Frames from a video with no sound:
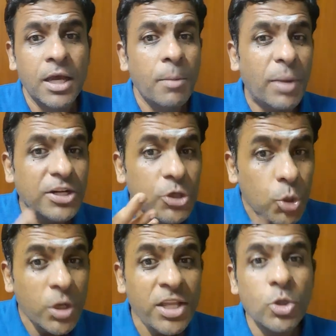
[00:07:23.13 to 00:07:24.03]
But
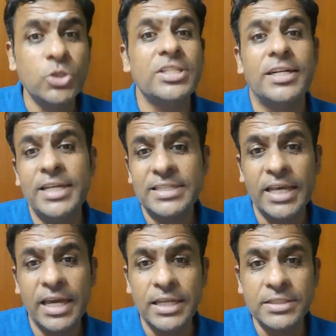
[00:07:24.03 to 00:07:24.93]
during those 30
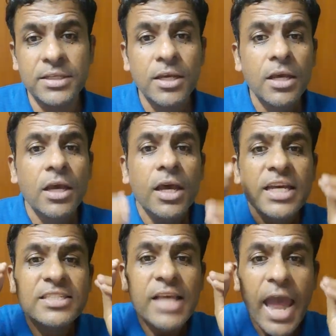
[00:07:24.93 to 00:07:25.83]
seconds,
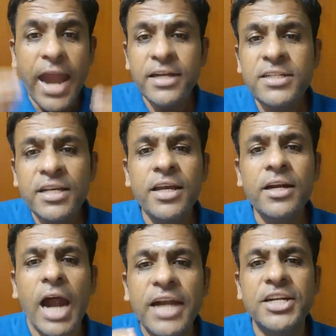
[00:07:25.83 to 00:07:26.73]
his
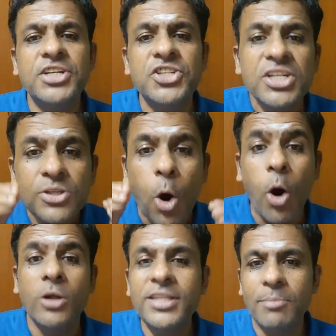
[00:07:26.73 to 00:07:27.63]
entire attention is
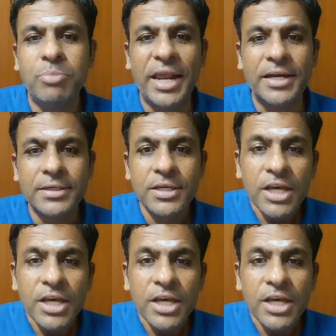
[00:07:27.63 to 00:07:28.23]
on the plate.